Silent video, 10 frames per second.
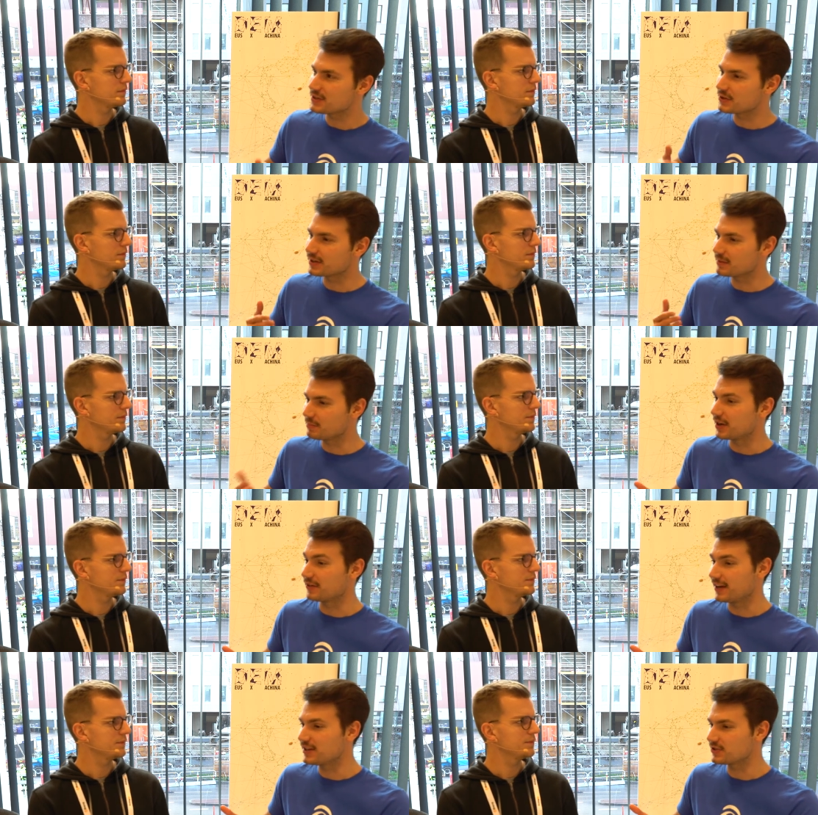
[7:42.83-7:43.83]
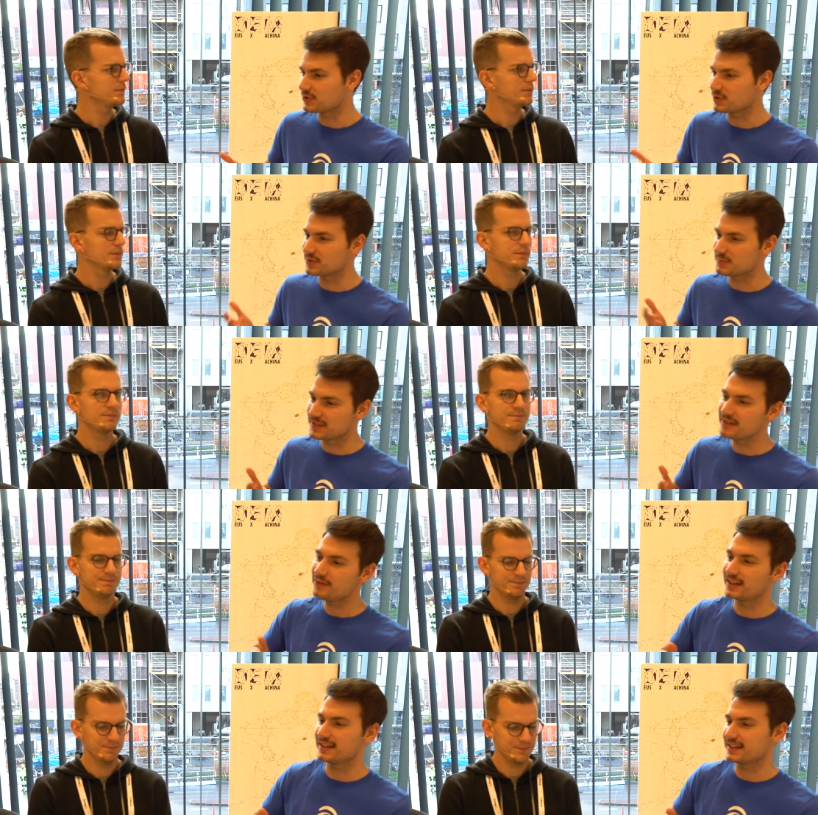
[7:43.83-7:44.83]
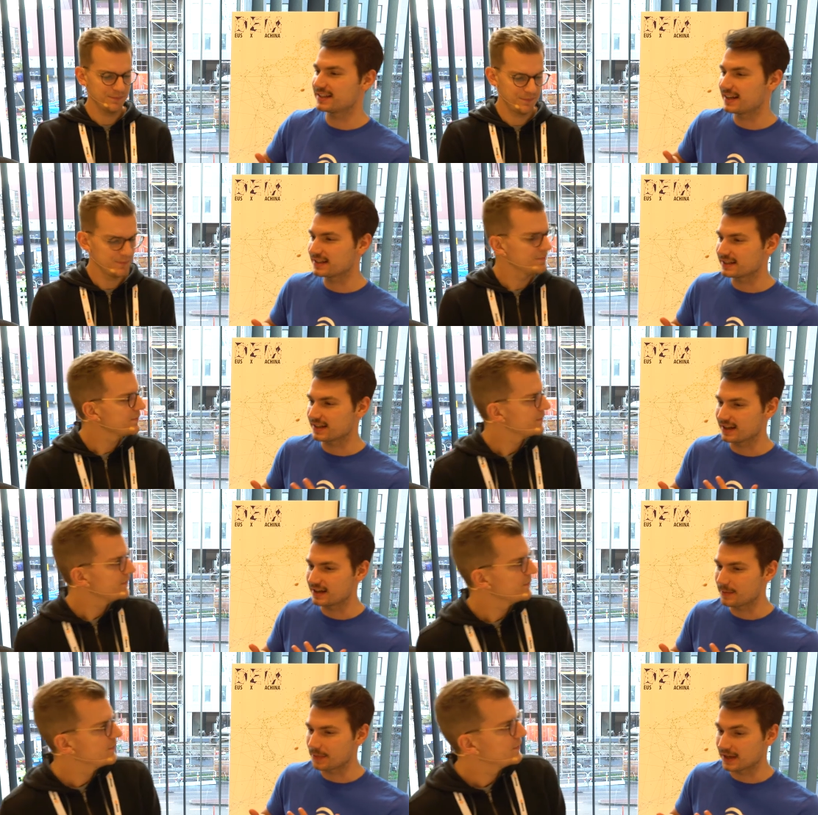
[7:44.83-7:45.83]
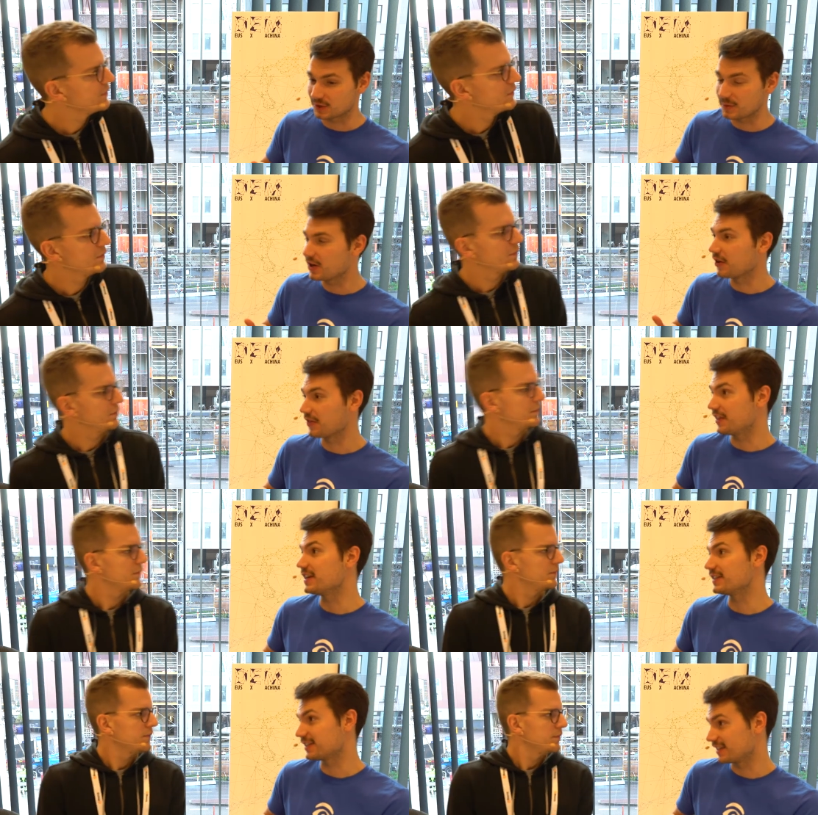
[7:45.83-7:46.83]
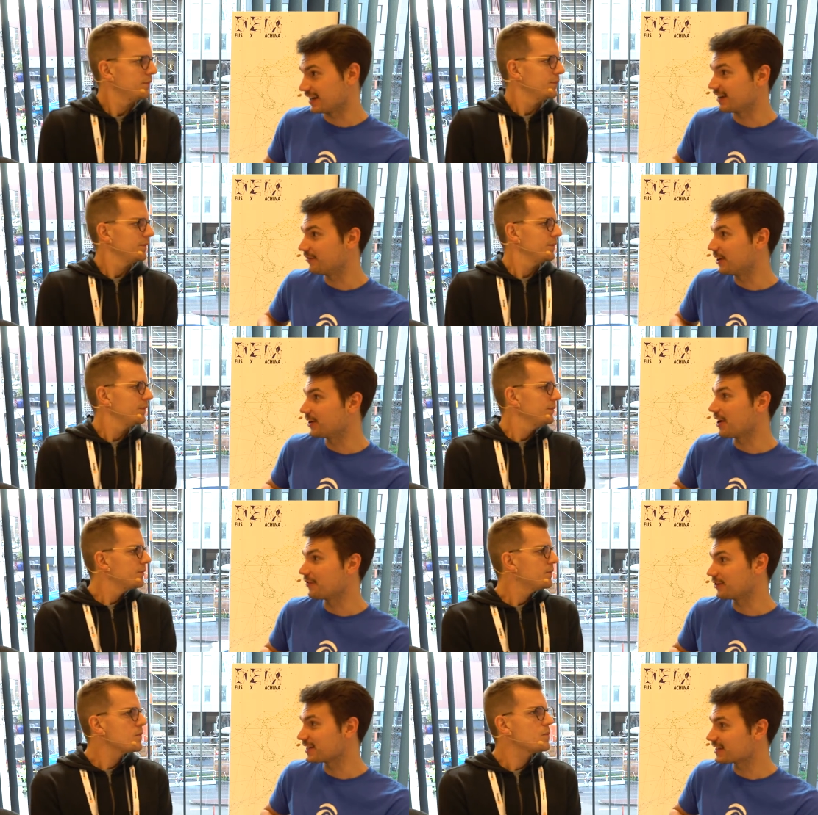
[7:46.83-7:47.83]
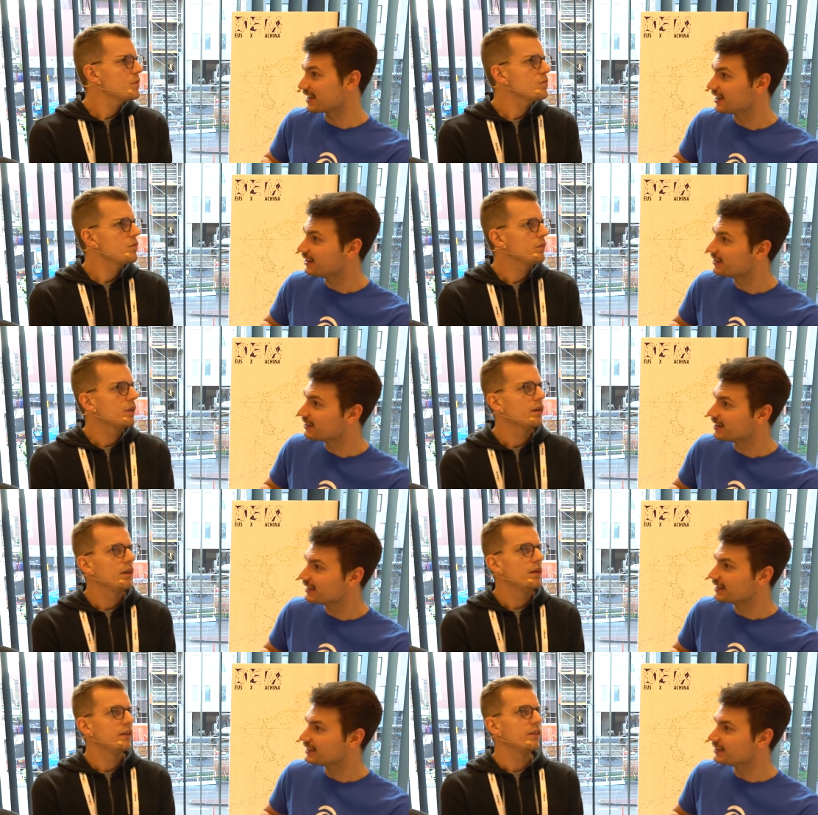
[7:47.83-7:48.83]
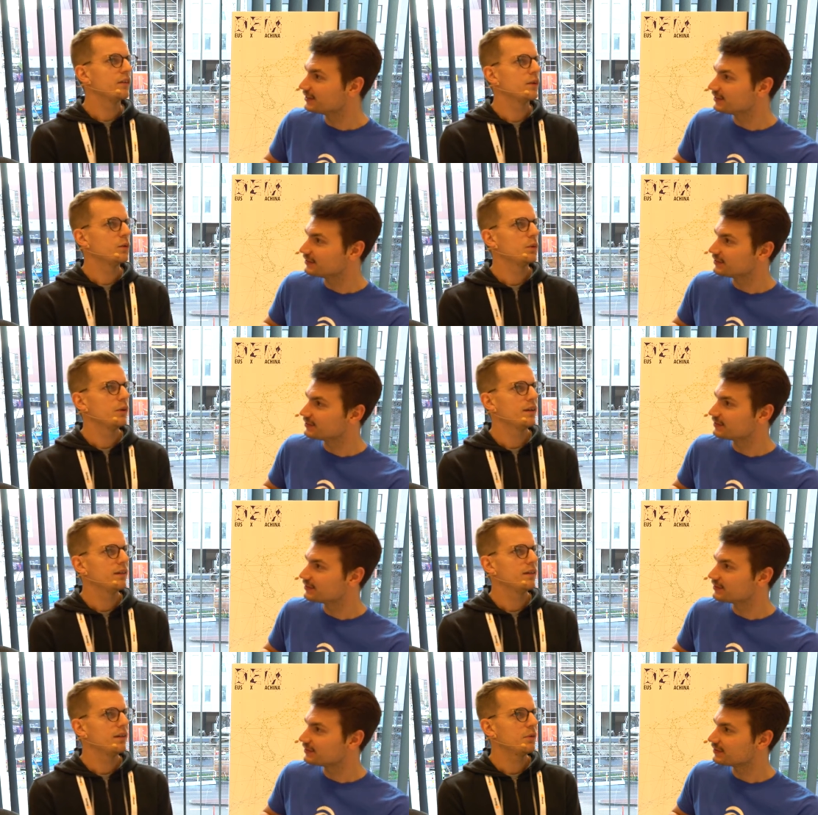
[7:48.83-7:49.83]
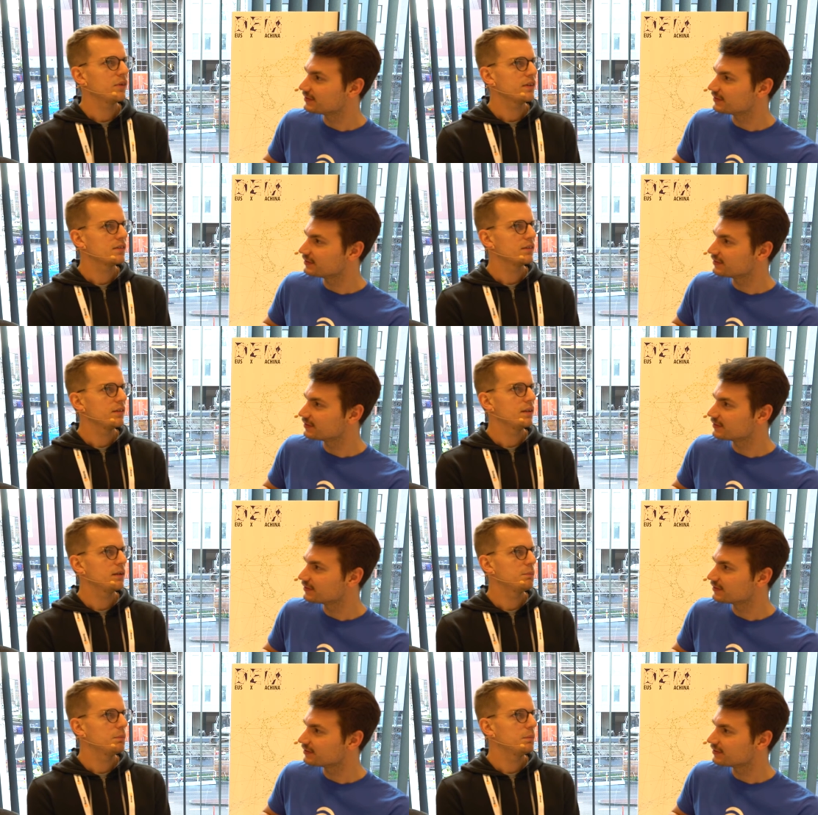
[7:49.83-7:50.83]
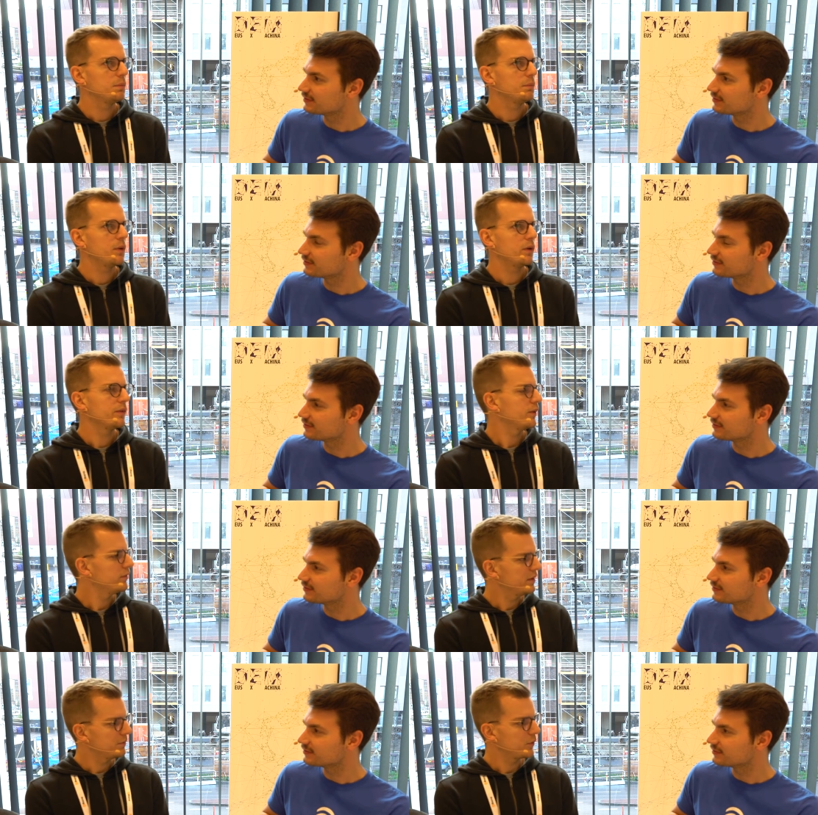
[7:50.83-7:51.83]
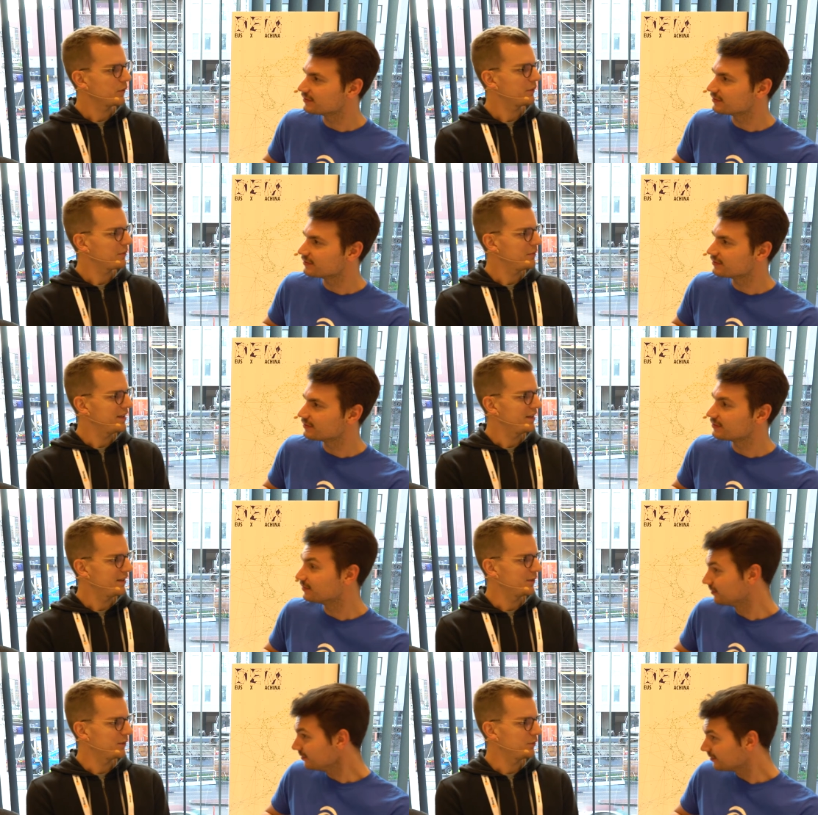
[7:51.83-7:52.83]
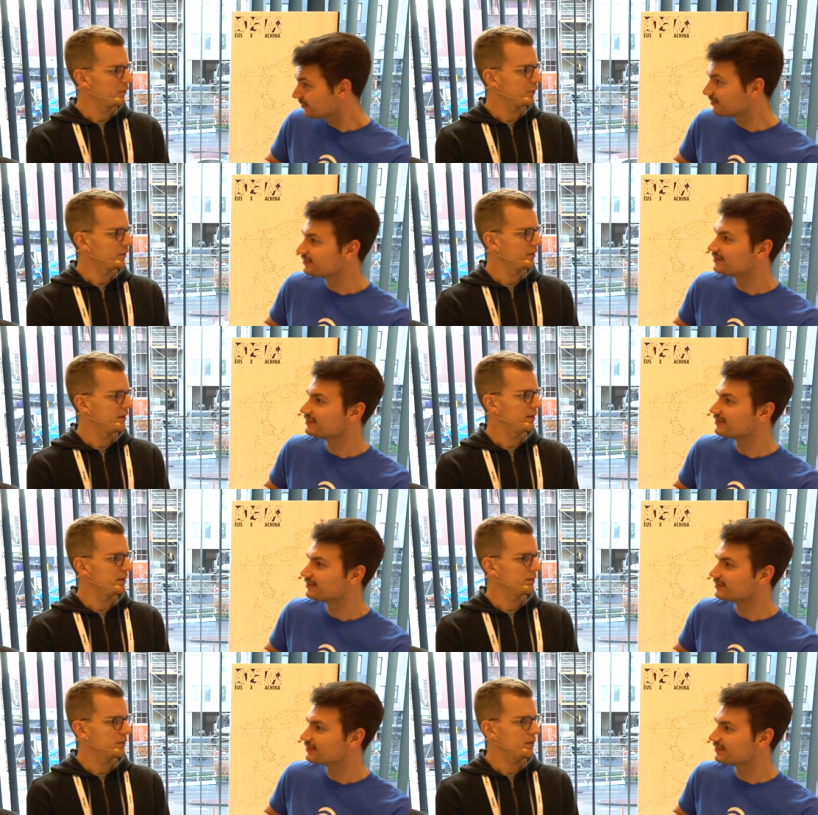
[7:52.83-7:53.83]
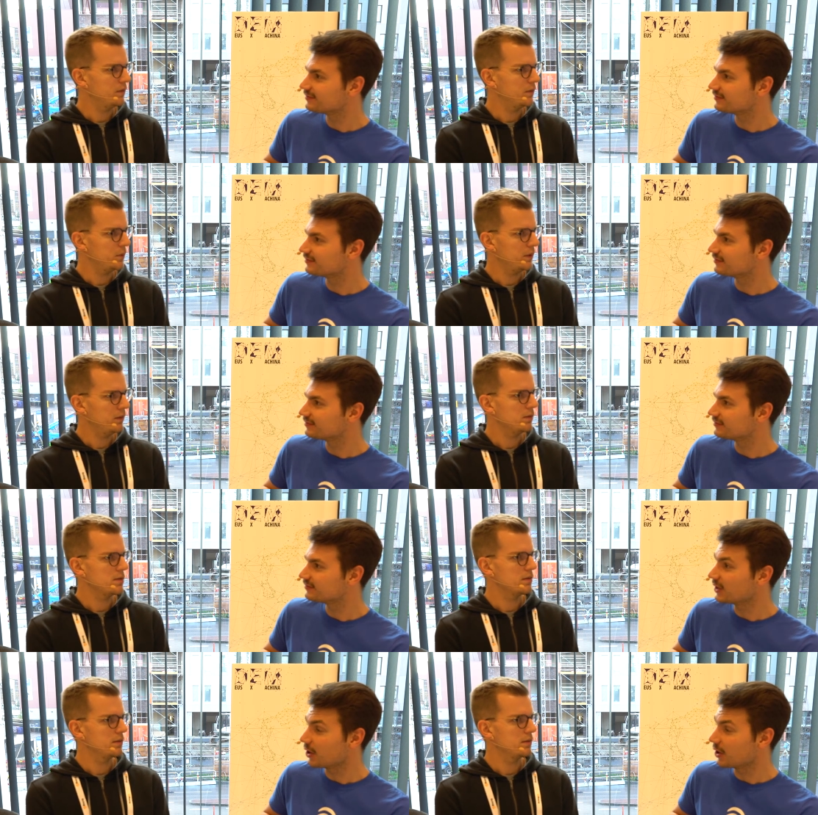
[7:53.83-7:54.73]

Speaker 1: your motivation to specifically attend um, and speak on this um, very conference here?
Speaker 2: So, I was actually a part of the program committee here mm -hmm. for two years.